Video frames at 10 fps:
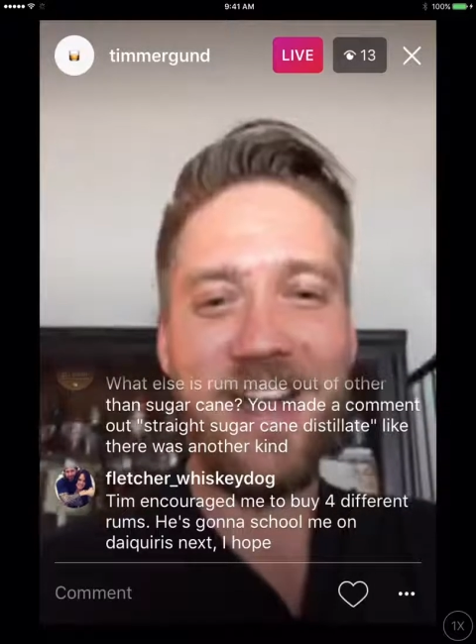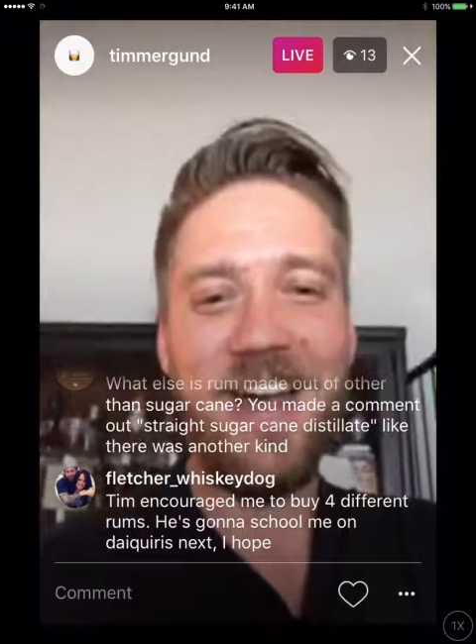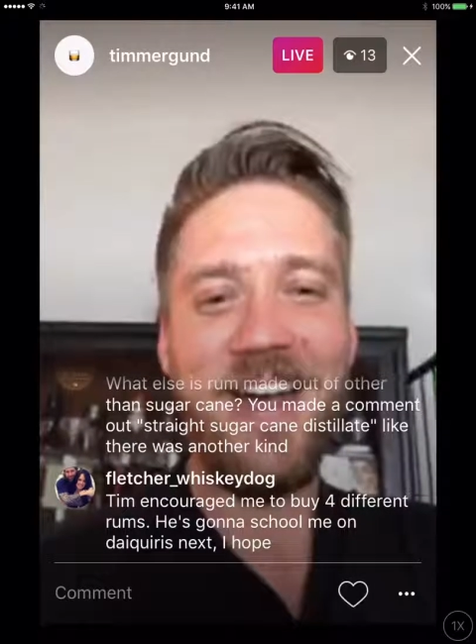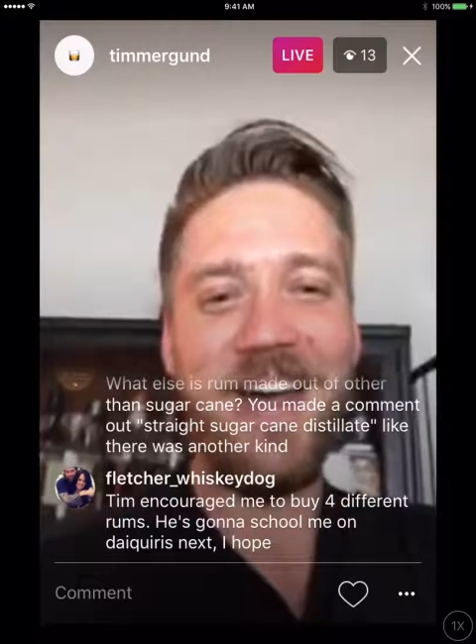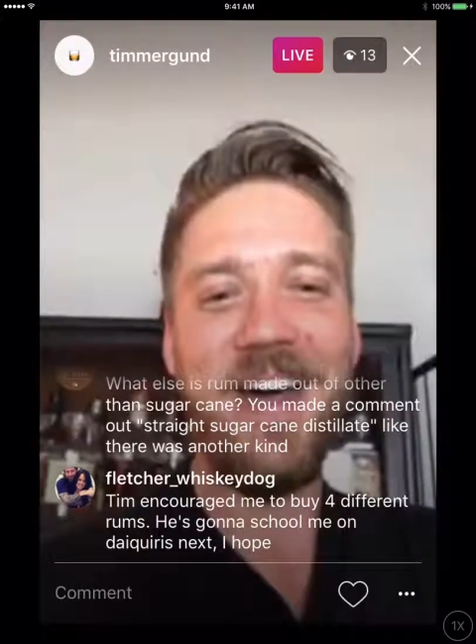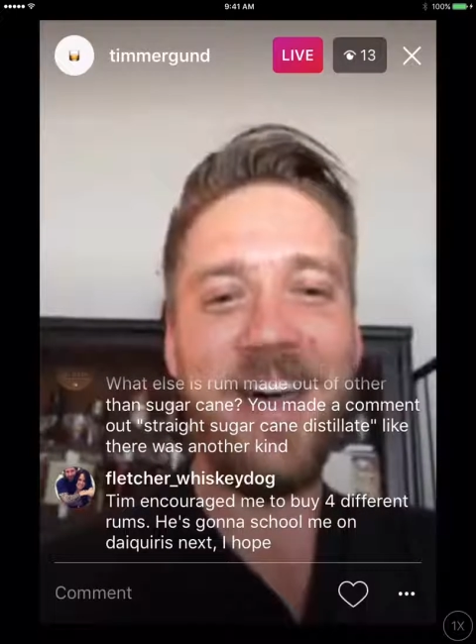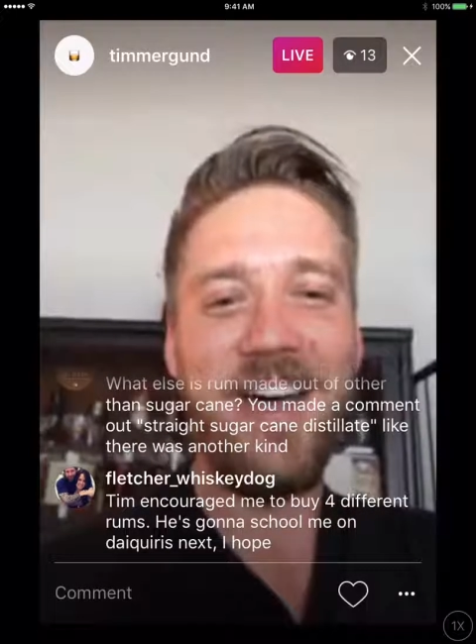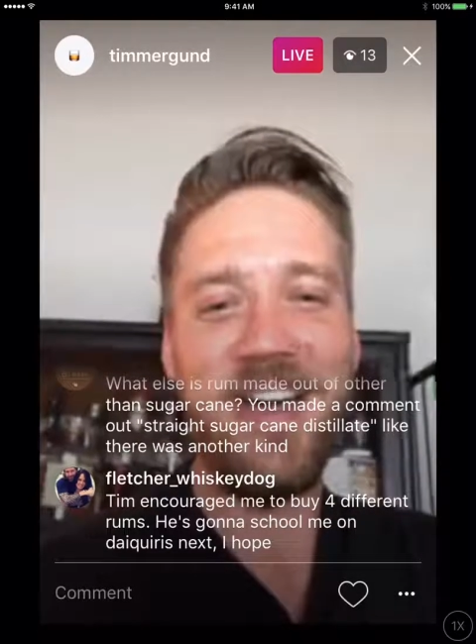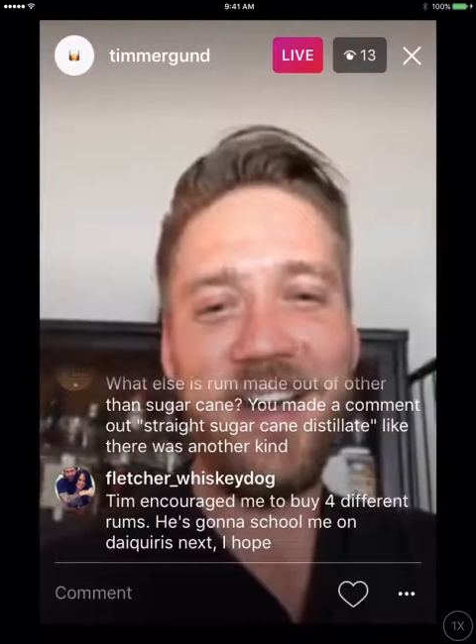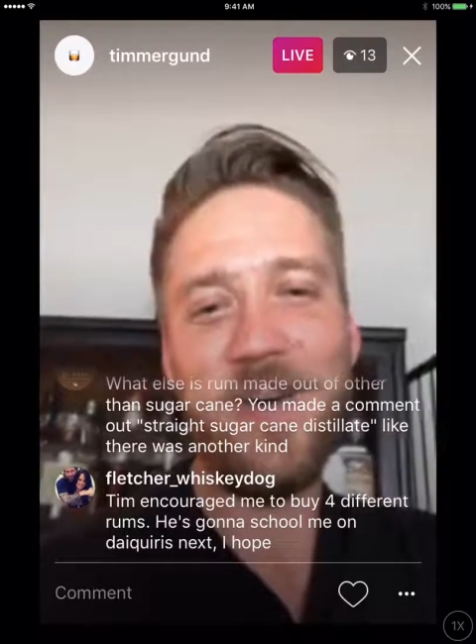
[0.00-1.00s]

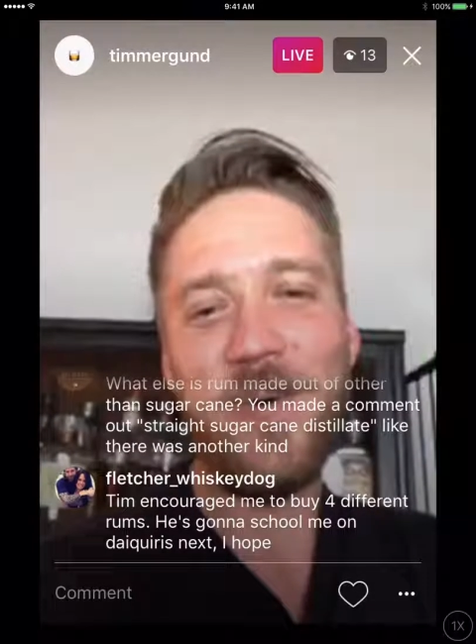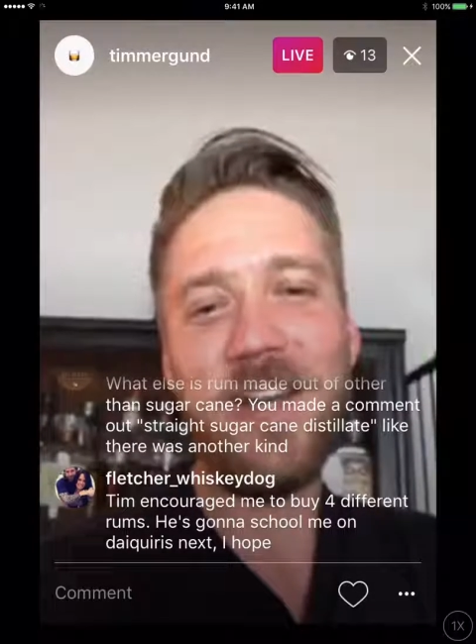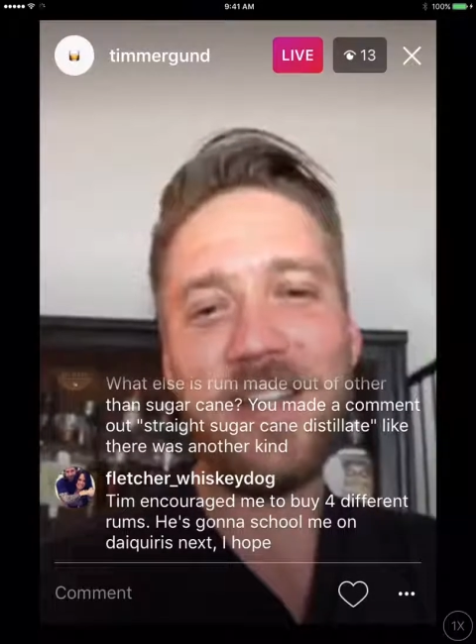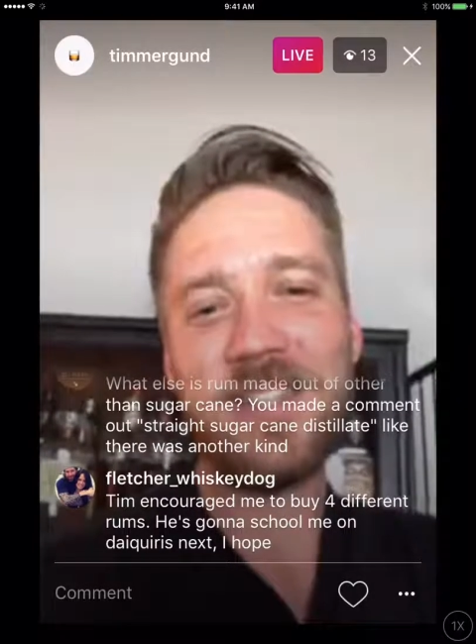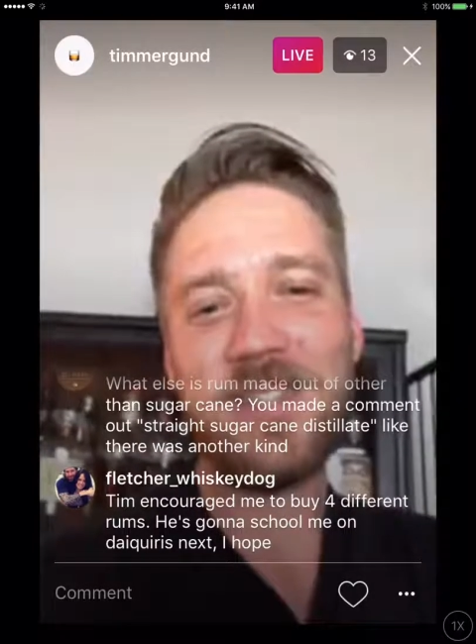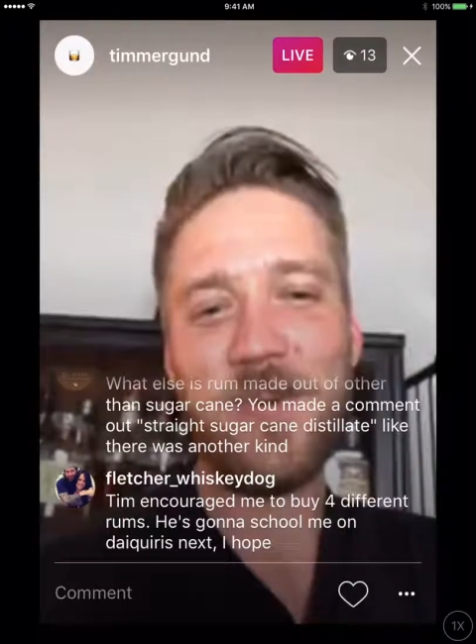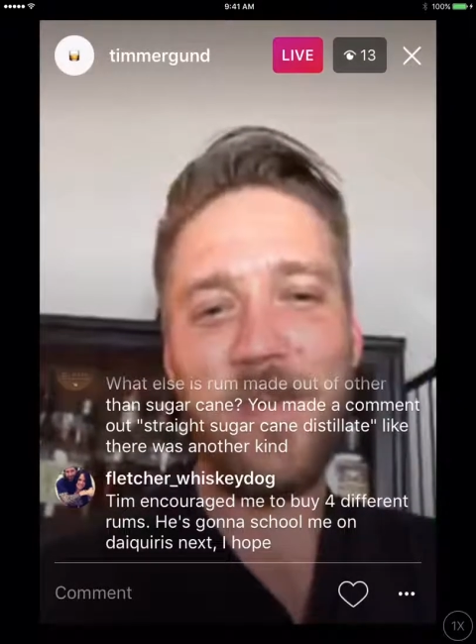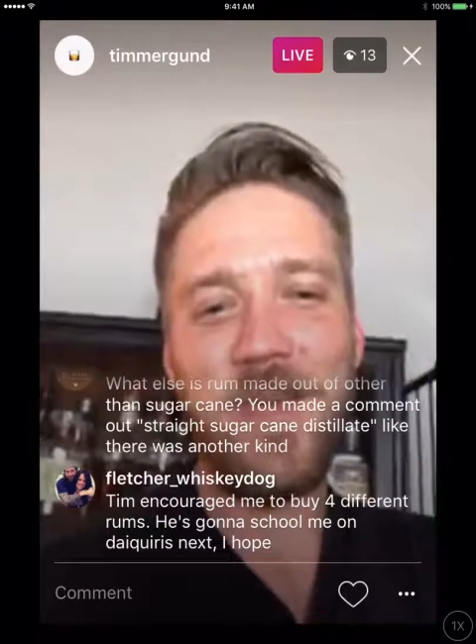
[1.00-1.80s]
What else is rum